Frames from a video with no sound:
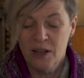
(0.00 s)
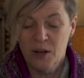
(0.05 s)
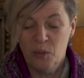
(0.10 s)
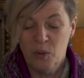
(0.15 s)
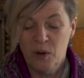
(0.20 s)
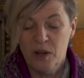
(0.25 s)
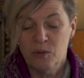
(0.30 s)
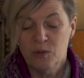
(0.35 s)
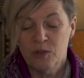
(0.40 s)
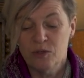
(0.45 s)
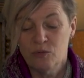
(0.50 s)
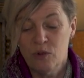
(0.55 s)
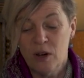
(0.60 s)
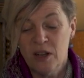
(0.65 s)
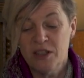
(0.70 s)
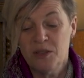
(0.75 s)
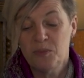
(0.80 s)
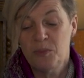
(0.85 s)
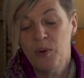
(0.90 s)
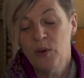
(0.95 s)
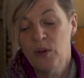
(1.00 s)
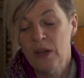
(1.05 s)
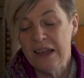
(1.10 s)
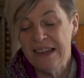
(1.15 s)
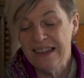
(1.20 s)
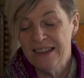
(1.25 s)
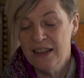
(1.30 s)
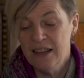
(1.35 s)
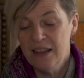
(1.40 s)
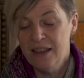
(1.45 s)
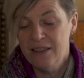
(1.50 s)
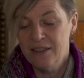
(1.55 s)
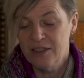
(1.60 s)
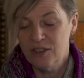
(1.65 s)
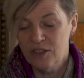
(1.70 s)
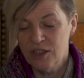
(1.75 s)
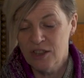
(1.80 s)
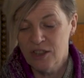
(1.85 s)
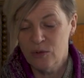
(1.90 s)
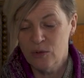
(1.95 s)
When it was rice pudding, the
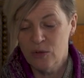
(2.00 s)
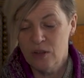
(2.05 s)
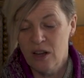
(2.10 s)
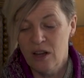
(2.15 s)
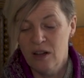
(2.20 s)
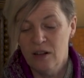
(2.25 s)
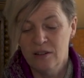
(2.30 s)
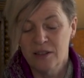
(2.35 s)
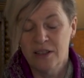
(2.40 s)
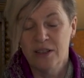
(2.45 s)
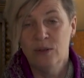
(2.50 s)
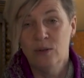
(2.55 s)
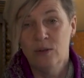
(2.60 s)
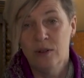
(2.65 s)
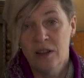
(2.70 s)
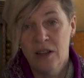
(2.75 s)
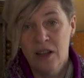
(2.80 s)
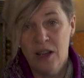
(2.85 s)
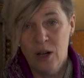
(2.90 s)
children argued